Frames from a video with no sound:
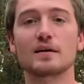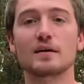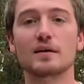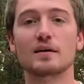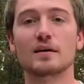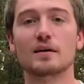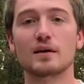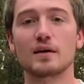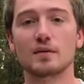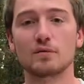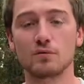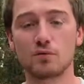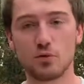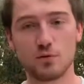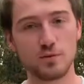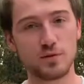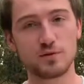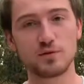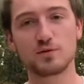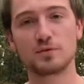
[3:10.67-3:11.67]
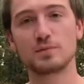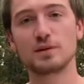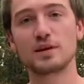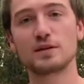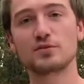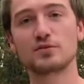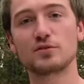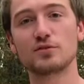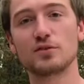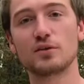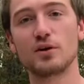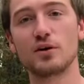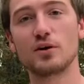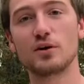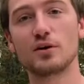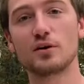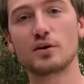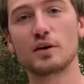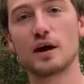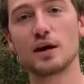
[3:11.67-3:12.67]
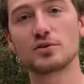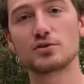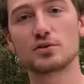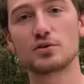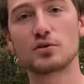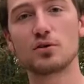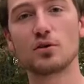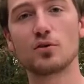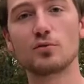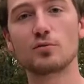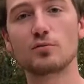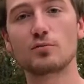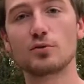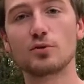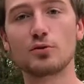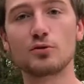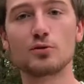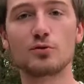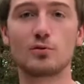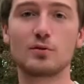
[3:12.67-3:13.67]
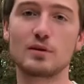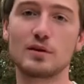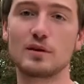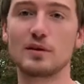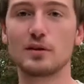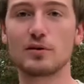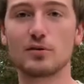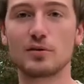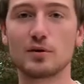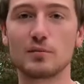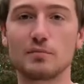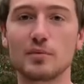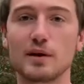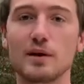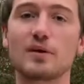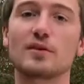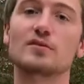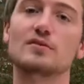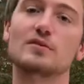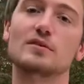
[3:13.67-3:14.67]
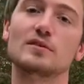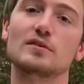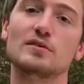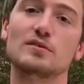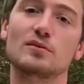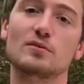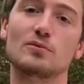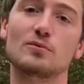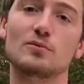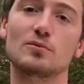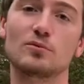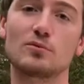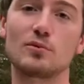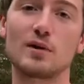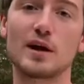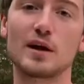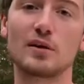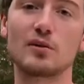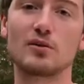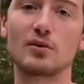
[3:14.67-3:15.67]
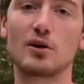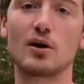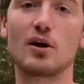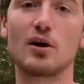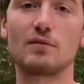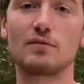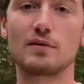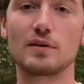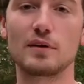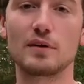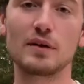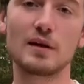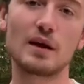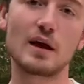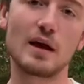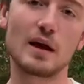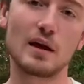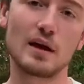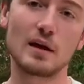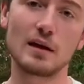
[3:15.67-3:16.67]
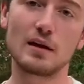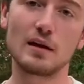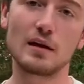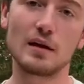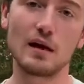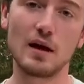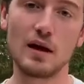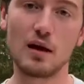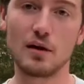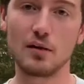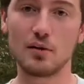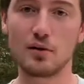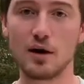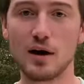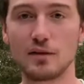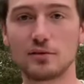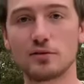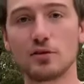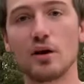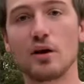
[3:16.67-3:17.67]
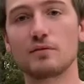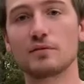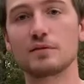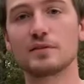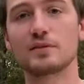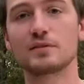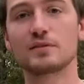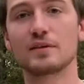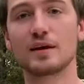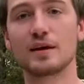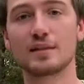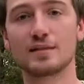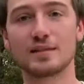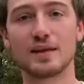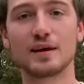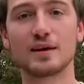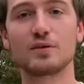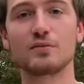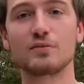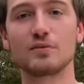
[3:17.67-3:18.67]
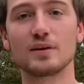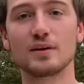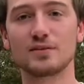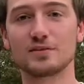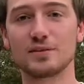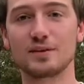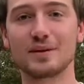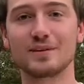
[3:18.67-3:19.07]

informative speech on Nitro Cold Brew with a little comparison to regular coffee and other iced coffees, and thank you for listening.